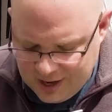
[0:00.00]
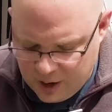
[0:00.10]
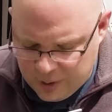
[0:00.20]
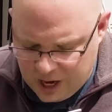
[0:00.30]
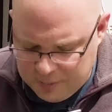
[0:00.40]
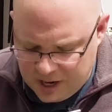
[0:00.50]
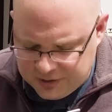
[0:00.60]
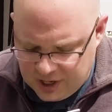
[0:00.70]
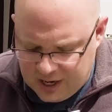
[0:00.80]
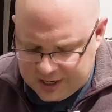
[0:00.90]
And when I'm
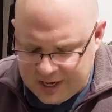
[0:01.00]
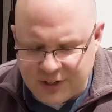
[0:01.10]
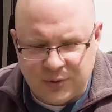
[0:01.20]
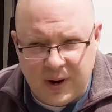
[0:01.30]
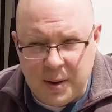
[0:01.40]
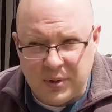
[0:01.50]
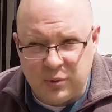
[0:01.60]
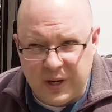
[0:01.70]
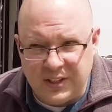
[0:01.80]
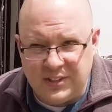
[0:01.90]
not talking, it's right
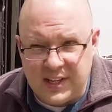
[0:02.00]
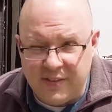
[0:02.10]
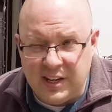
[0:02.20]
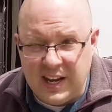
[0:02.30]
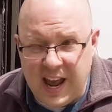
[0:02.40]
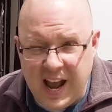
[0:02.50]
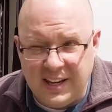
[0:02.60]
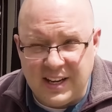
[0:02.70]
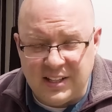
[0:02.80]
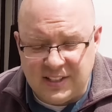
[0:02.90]
between
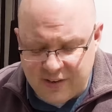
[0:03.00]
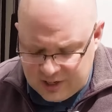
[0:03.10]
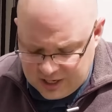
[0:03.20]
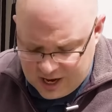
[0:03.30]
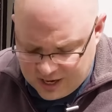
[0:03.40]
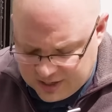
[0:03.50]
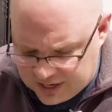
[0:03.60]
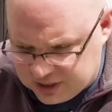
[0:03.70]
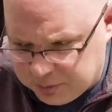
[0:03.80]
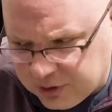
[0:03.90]
78 and 79
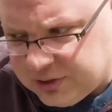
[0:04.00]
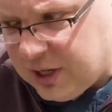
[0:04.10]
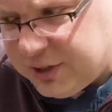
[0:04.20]
decibels.